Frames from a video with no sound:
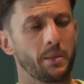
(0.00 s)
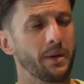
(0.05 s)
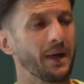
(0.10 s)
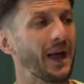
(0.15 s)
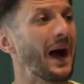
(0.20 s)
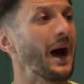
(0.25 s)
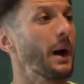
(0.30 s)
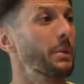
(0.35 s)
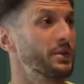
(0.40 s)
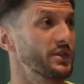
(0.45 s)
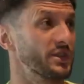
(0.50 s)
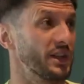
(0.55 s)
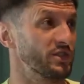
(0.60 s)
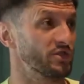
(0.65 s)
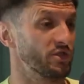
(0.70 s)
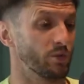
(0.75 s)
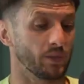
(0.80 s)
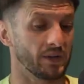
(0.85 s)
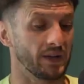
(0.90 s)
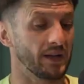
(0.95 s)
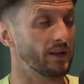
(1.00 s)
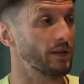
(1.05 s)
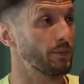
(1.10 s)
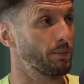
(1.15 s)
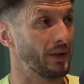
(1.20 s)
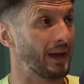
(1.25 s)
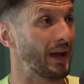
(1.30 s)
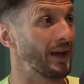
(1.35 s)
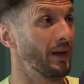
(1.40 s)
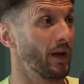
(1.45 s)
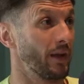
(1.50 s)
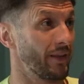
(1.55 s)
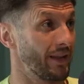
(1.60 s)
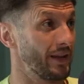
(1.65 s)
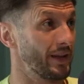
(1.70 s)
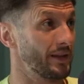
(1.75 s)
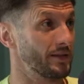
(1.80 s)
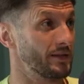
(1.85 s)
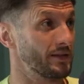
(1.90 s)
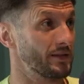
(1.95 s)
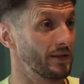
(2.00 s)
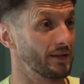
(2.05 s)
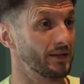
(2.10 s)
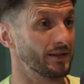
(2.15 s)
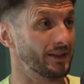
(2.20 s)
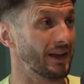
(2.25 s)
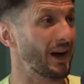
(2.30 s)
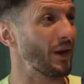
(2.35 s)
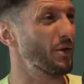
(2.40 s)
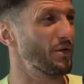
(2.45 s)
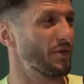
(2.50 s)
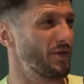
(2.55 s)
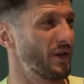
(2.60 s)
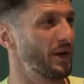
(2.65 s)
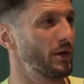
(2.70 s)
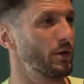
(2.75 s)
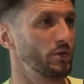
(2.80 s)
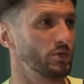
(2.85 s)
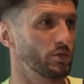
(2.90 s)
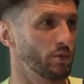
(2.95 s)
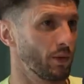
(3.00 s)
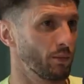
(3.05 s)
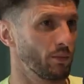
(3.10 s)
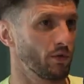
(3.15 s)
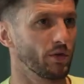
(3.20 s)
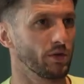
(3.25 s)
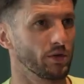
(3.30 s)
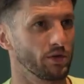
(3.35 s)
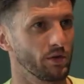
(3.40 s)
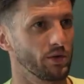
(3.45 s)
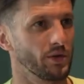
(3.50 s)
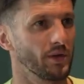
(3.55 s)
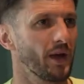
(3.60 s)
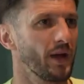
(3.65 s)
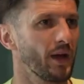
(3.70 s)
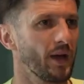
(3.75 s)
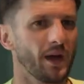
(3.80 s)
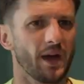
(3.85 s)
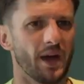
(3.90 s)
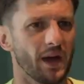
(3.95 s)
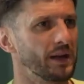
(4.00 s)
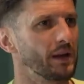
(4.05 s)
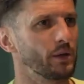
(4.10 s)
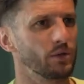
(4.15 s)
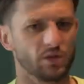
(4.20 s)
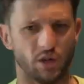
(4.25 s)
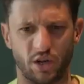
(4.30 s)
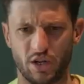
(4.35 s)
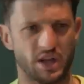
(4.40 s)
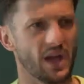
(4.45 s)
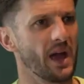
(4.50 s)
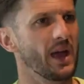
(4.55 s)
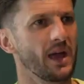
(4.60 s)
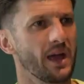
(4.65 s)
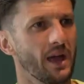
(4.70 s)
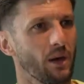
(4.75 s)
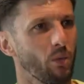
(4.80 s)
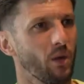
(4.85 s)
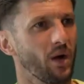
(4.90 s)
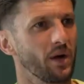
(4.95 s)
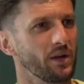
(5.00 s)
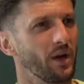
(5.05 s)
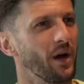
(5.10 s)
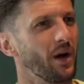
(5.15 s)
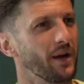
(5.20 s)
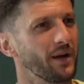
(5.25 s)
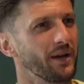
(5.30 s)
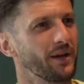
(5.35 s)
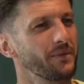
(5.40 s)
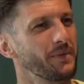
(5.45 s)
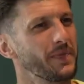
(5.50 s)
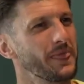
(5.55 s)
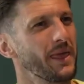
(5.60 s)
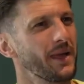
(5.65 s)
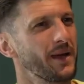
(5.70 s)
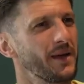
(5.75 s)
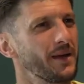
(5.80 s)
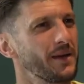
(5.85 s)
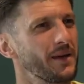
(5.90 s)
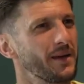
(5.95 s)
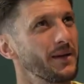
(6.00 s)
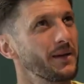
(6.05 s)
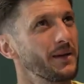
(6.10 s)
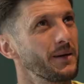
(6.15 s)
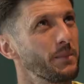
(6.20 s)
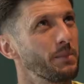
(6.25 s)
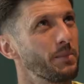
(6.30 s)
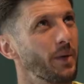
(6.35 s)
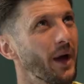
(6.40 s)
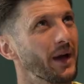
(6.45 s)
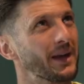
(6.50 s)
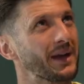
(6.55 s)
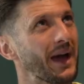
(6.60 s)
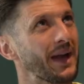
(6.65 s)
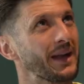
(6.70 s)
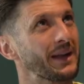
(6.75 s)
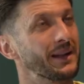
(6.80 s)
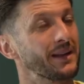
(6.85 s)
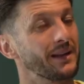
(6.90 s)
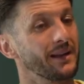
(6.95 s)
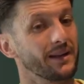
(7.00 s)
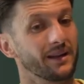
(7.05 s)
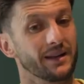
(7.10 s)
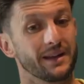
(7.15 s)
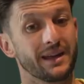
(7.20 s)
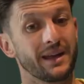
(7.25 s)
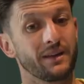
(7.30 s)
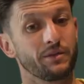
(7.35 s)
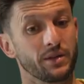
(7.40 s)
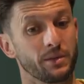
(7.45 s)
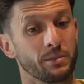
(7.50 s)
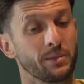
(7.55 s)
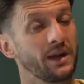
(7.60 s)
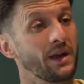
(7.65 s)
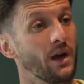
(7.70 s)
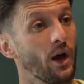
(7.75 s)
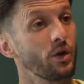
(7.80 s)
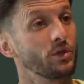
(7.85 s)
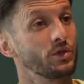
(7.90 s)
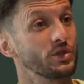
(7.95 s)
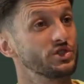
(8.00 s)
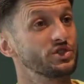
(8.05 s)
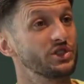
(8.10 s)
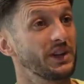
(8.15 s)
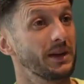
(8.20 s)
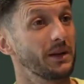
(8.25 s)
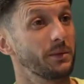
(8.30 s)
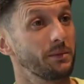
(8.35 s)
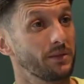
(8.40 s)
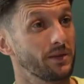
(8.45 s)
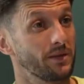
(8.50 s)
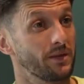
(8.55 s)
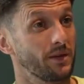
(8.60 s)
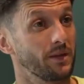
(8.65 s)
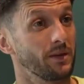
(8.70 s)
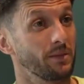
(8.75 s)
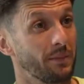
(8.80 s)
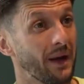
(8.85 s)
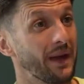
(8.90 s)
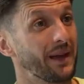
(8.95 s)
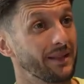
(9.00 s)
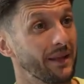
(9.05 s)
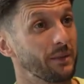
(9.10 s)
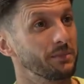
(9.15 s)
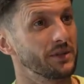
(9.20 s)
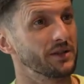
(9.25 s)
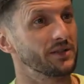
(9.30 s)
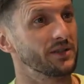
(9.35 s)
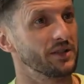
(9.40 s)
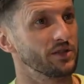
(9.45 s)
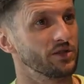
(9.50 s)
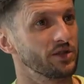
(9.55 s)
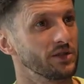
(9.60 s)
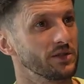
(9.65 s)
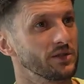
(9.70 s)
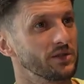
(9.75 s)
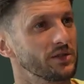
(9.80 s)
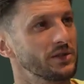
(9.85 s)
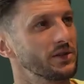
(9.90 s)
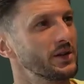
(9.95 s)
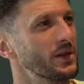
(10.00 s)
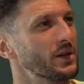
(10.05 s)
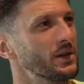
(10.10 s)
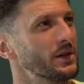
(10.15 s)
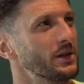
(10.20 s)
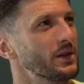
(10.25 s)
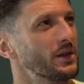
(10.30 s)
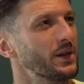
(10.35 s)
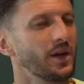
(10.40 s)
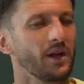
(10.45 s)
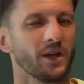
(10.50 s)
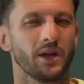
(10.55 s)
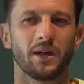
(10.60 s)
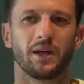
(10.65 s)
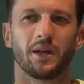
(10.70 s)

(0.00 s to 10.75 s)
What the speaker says: be out of possession. We need to play like this. This is how it feels when we were doing. And he was like, yeah, what, like. But again, giving me ownership to make them decisions. And